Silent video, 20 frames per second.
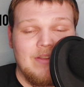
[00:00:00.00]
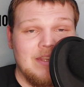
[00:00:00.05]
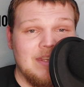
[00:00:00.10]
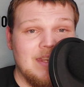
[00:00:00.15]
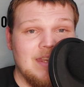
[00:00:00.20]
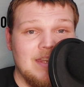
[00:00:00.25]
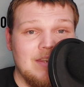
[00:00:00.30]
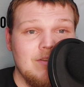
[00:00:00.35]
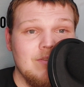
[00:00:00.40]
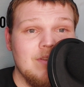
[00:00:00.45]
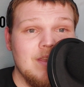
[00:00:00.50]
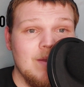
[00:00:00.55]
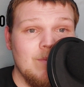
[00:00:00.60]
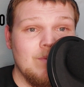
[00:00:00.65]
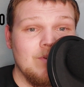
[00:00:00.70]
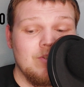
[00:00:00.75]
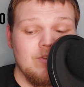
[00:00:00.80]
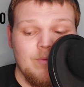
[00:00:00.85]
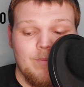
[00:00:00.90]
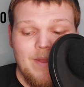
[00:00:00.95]
Again, you get
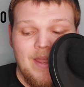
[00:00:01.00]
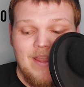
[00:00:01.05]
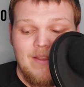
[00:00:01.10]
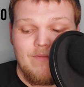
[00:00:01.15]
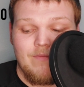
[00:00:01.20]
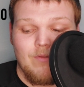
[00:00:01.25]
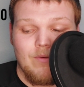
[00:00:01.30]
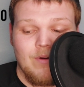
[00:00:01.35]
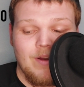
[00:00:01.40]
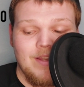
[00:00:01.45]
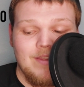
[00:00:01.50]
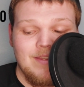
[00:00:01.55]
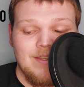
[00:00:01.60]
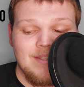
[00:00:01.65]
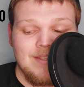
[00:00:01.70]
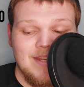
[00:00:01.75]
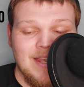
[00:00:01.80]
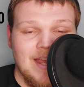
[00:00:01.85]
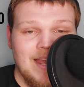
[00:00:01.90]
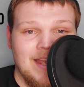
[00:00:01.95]
what you pay for, and
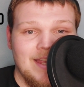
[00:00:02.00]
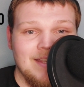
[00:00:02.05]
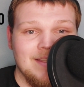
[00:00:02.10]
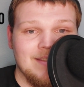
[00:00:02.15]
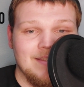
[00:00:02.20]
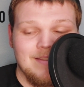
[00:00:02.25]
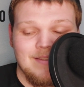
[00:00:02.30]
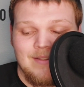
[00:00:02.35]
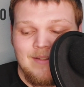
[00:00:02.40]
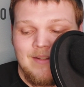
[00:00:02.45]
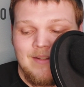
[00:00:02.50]
these guys,